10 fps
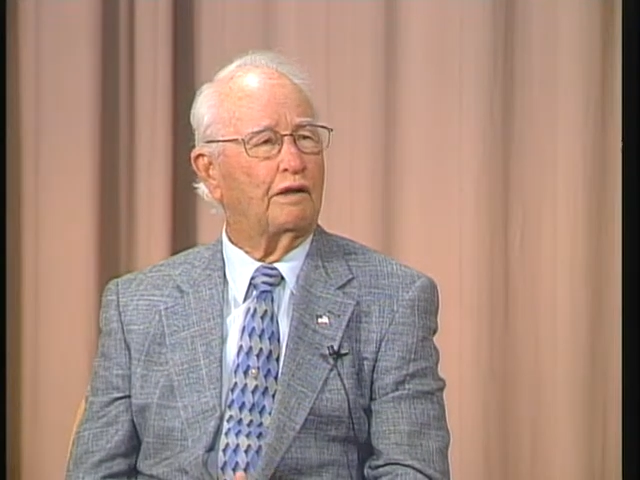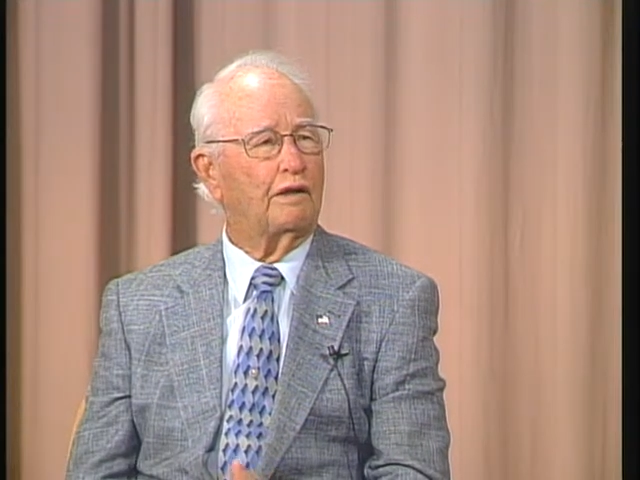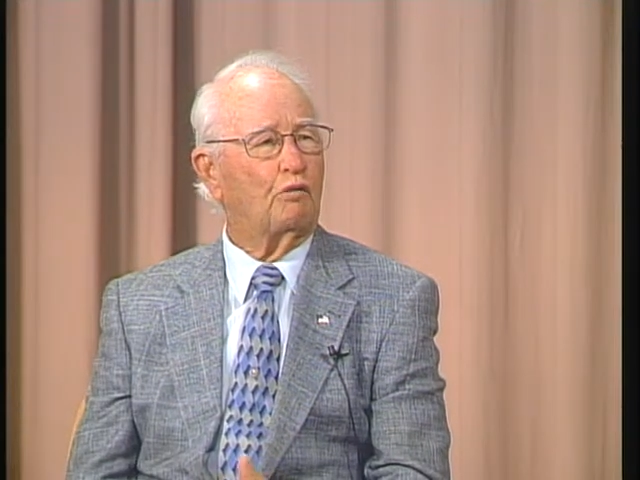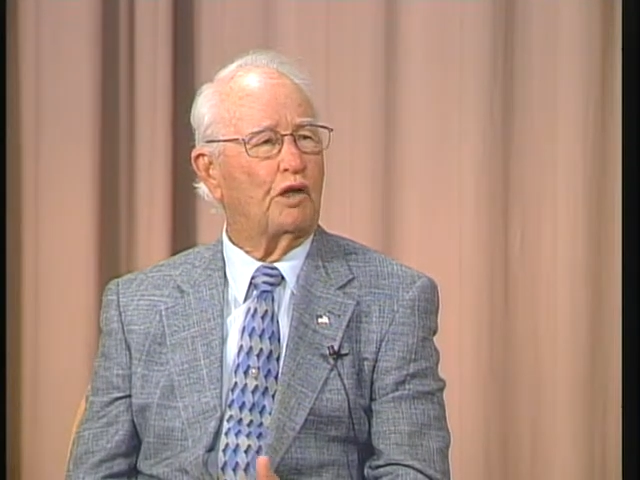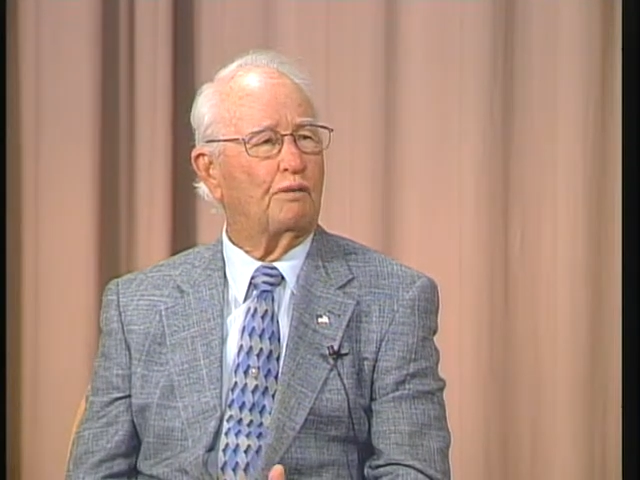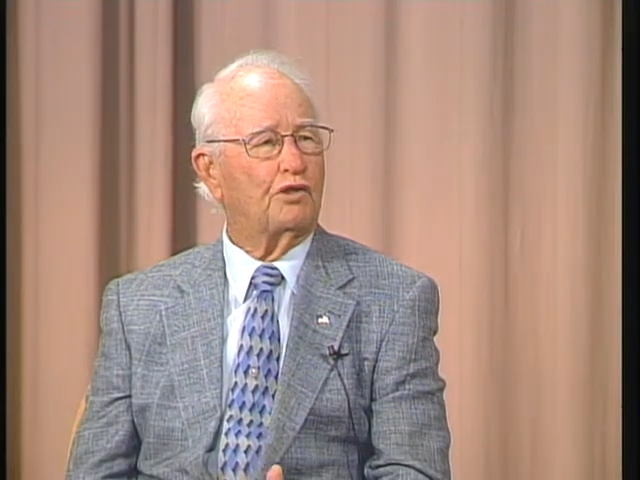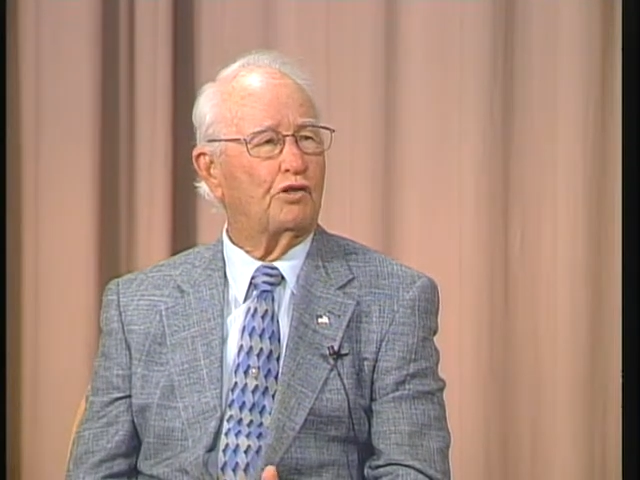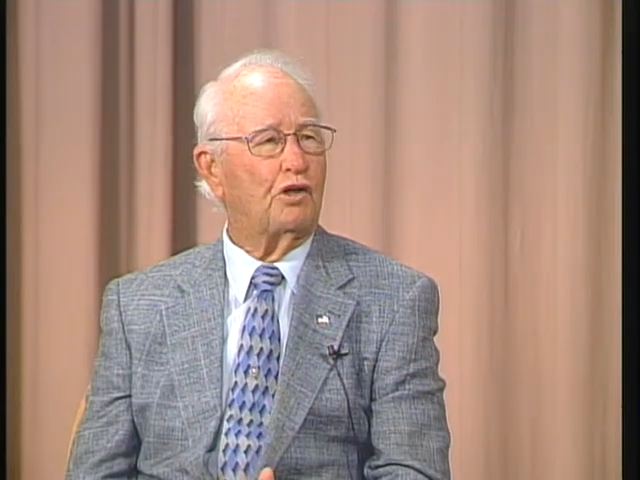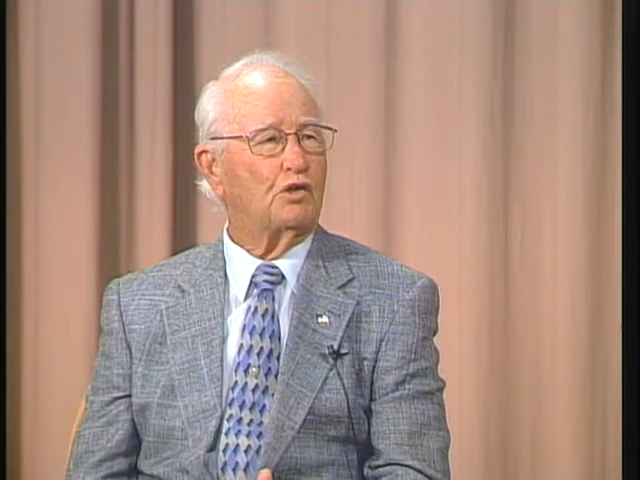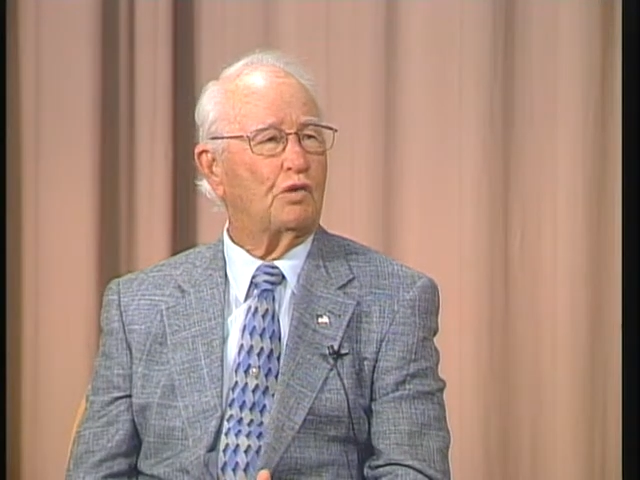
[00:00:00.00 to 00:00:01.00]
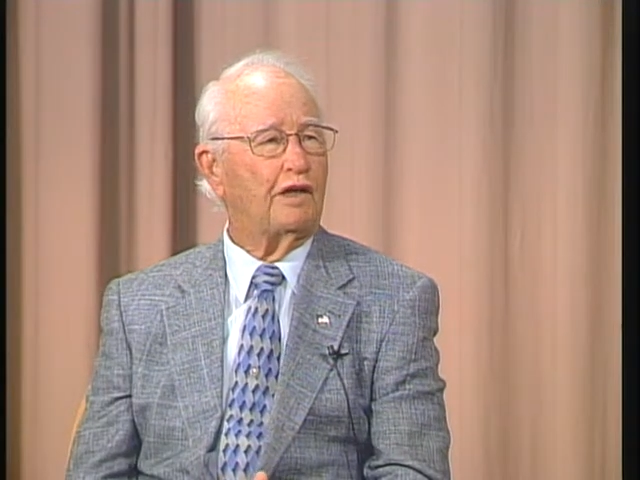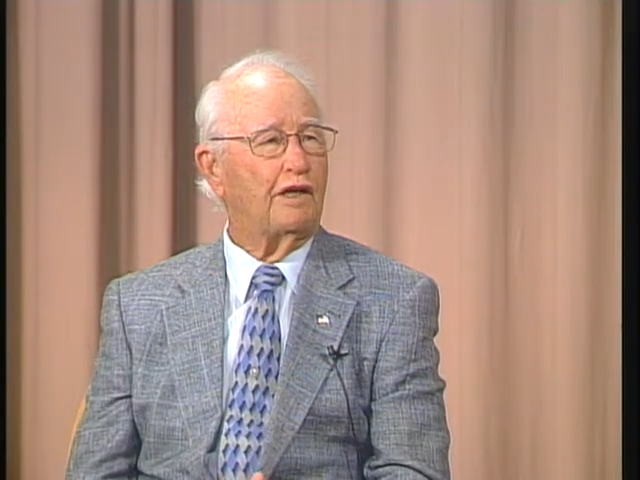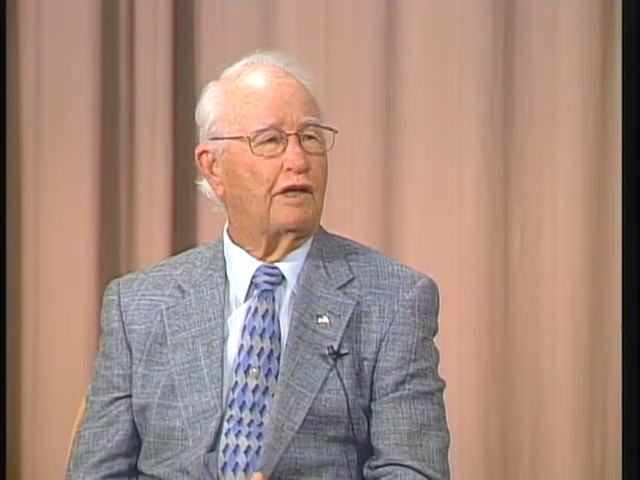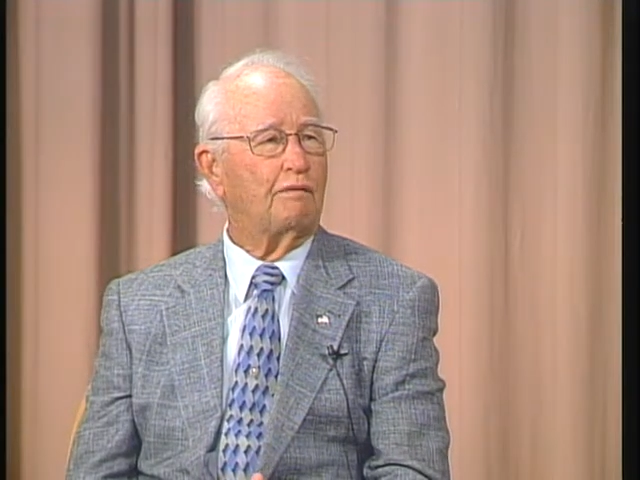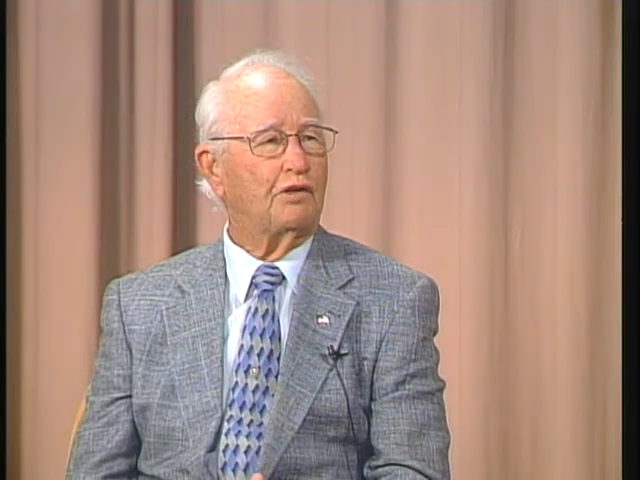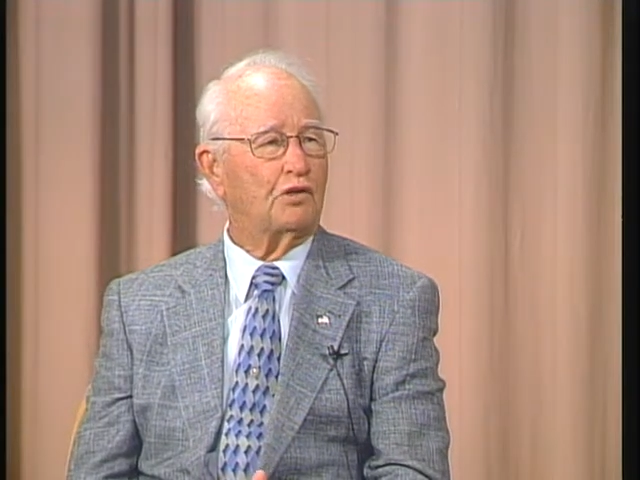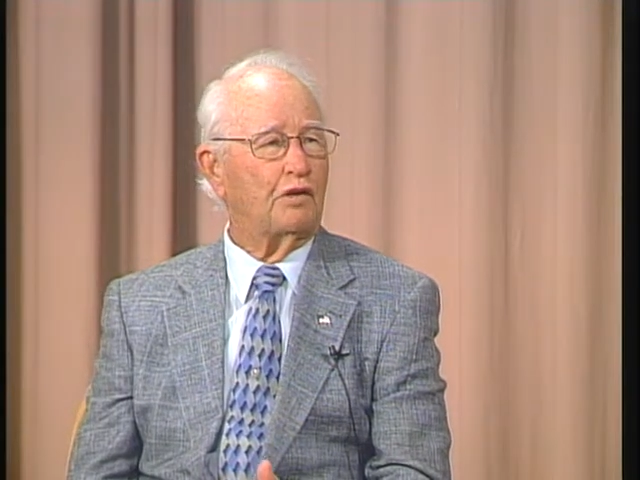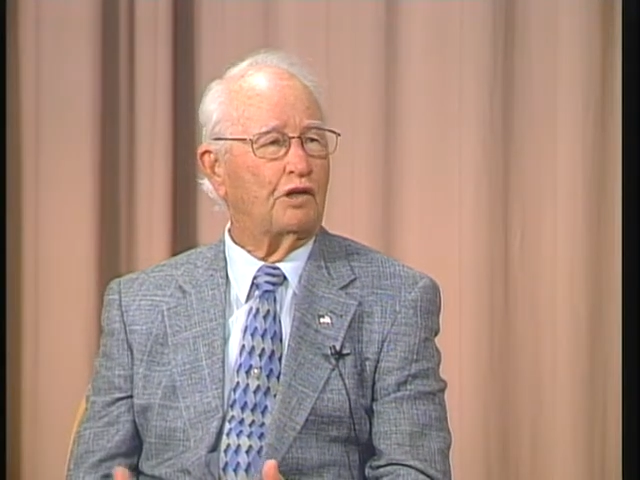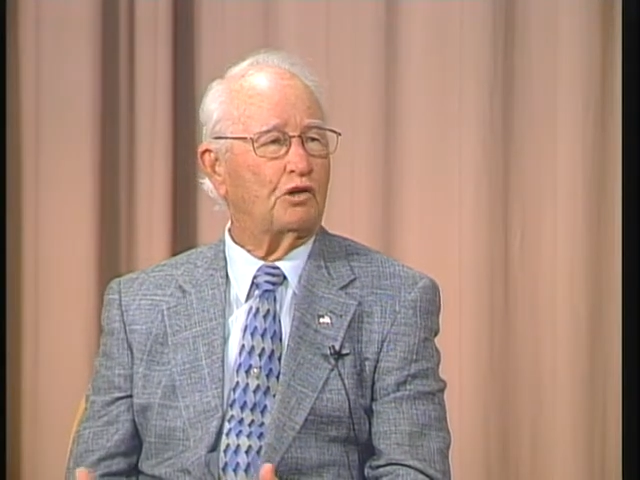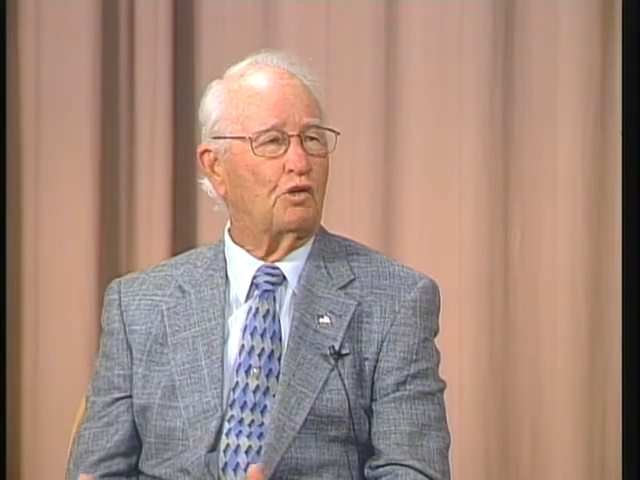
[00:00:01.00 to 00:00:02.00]
and, one of my sons went ahead of me,
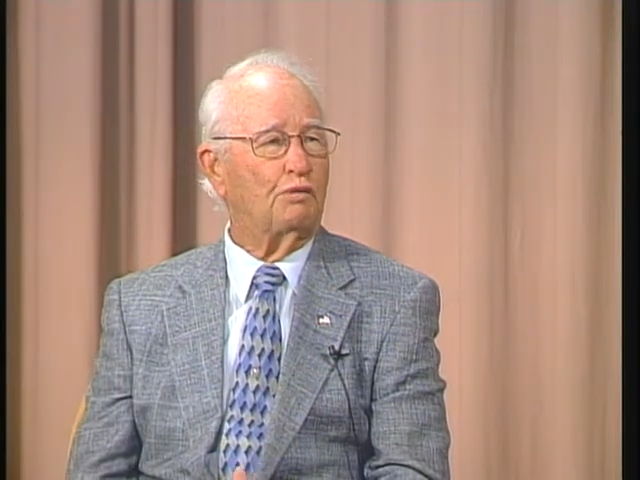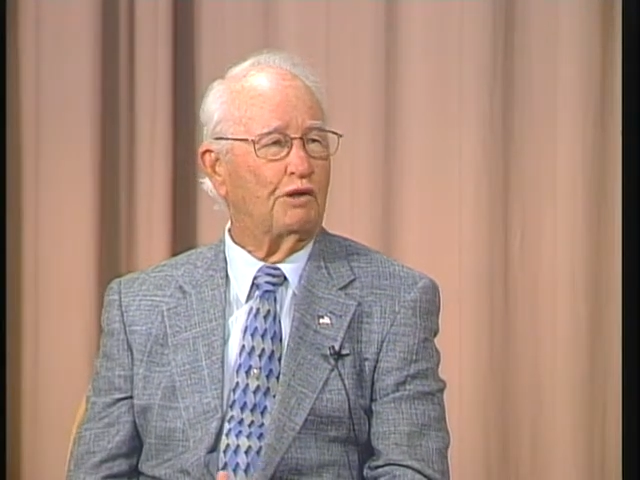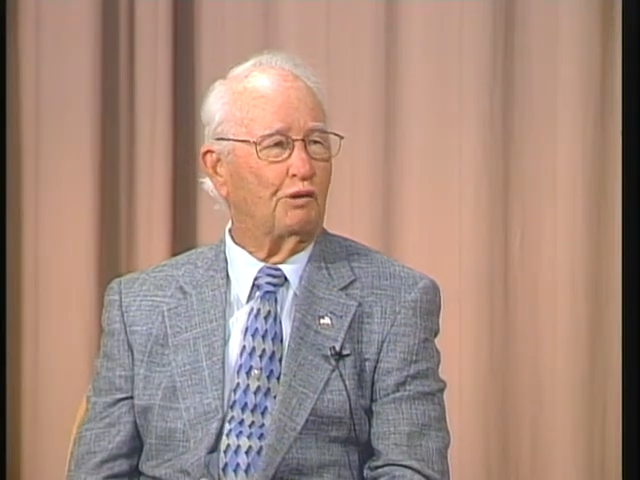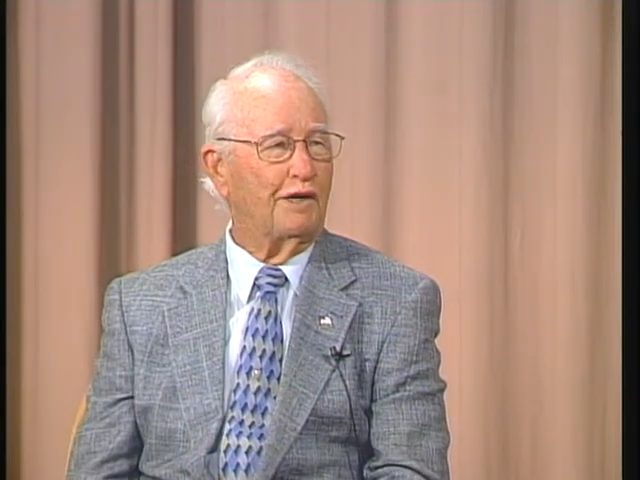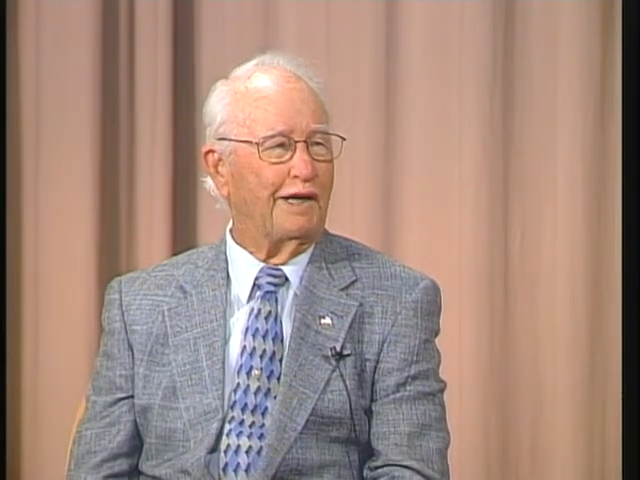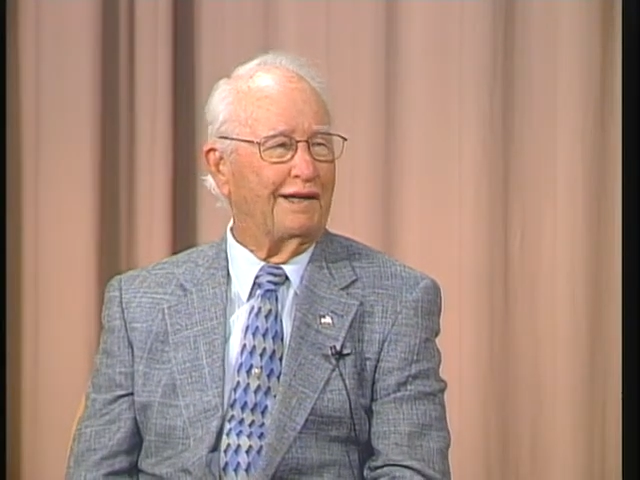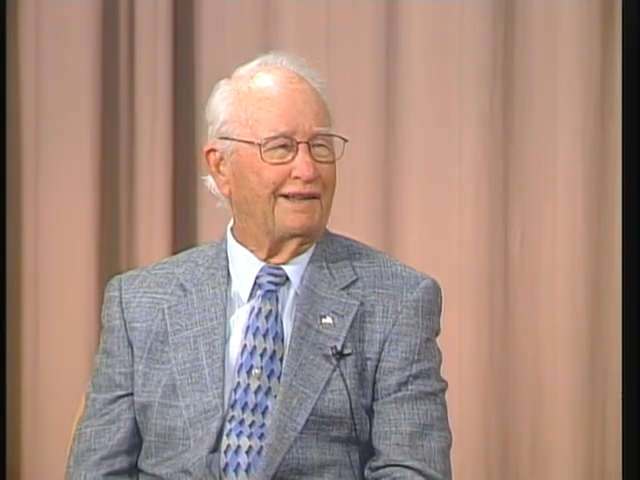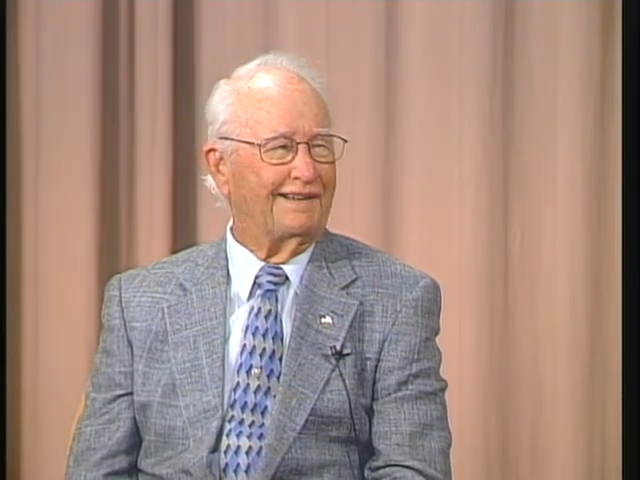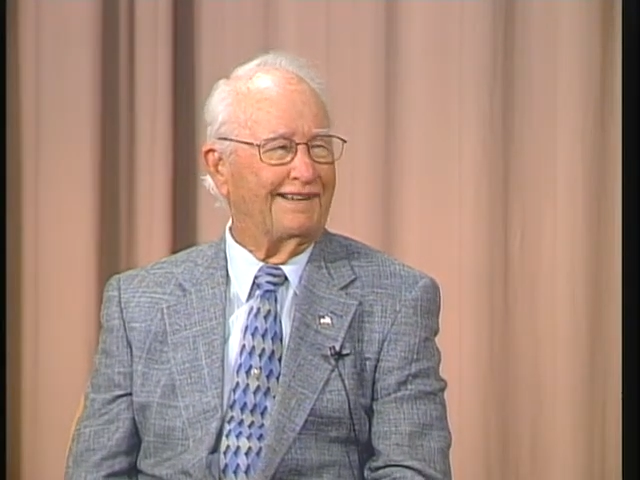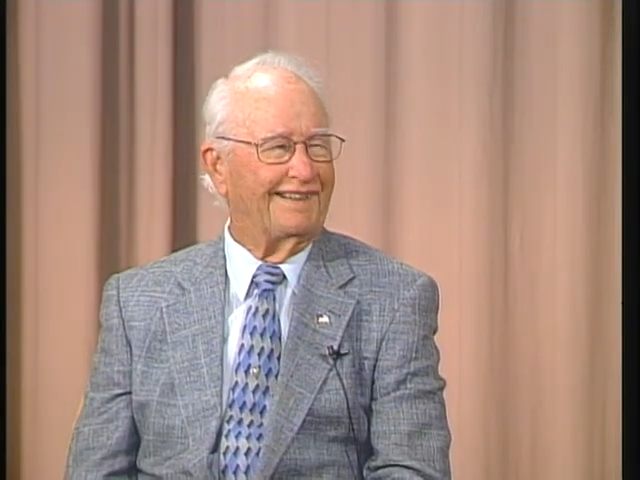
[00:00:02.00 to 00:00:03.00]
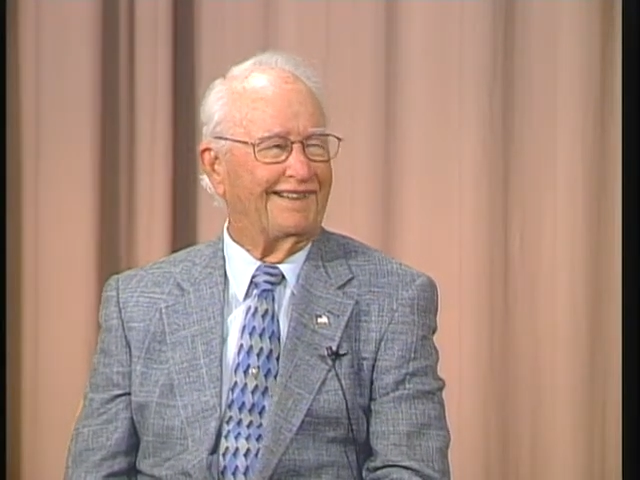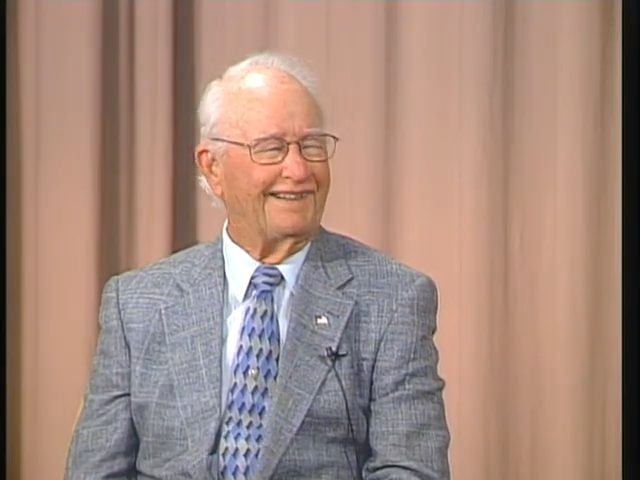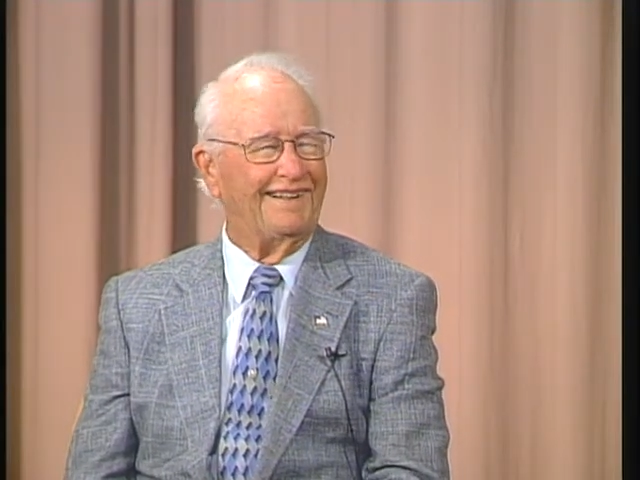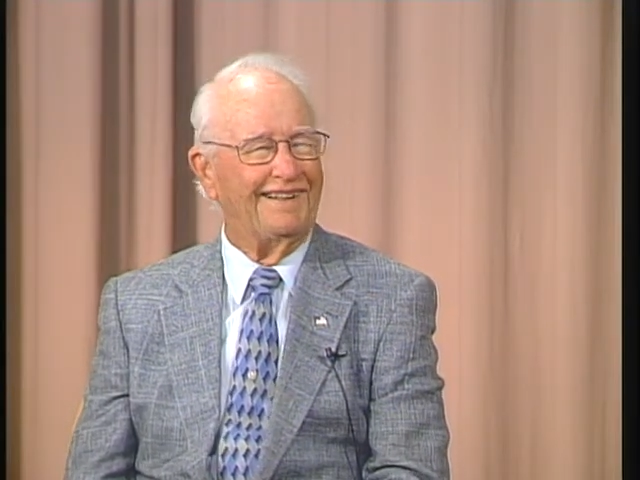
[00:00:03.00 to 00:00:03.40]
so they showed me the way. Yeah.